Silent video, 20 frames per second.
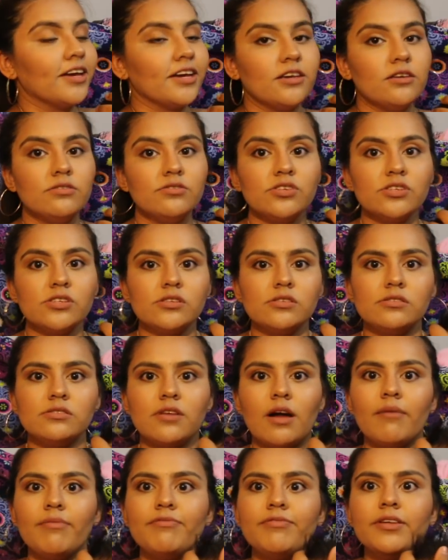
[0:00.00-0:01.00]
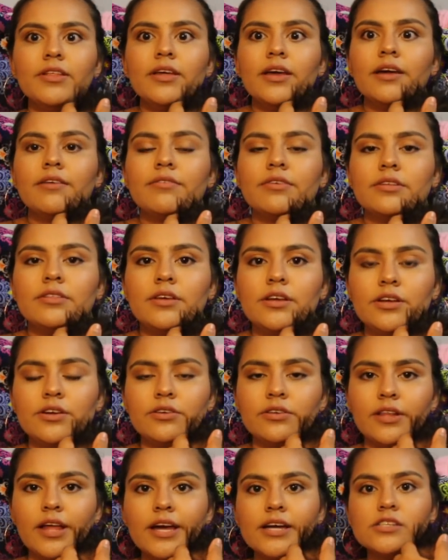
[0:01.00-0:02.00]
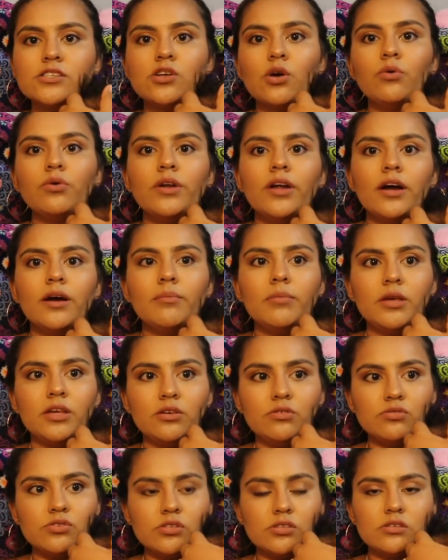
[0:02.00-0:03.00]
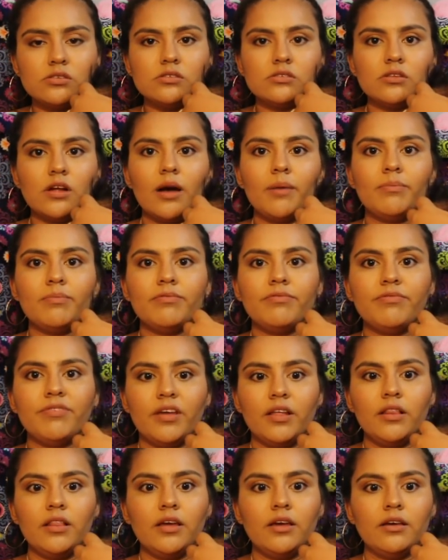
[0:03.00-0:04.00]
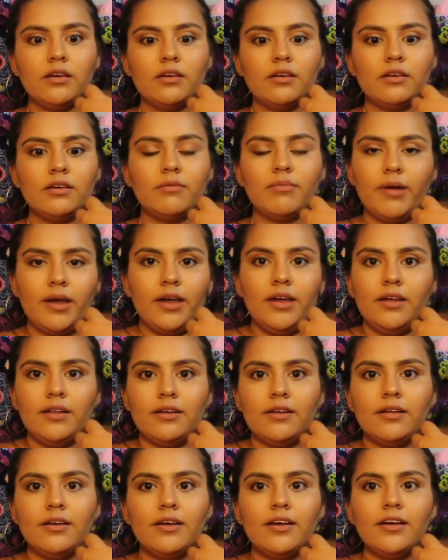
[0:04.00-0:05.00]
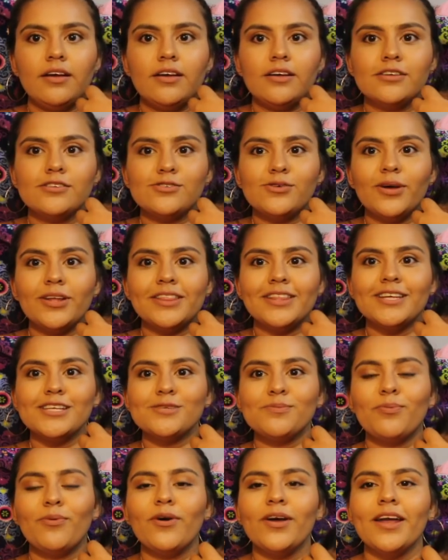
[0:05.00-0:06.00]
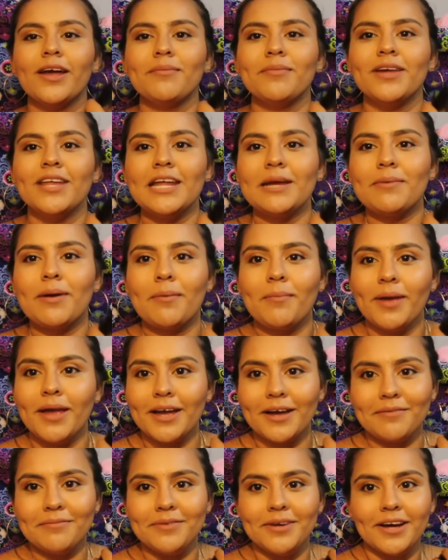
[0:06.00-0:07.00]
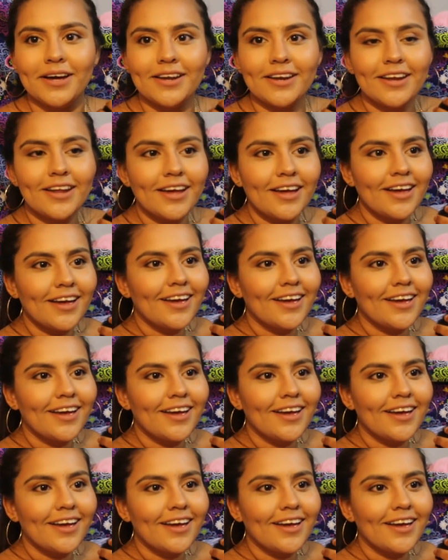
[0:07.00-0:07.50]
Like, you just stop feeling everything. Your legs go numb and you just stop feeling pain. So at this point, I'm getting my makeup done.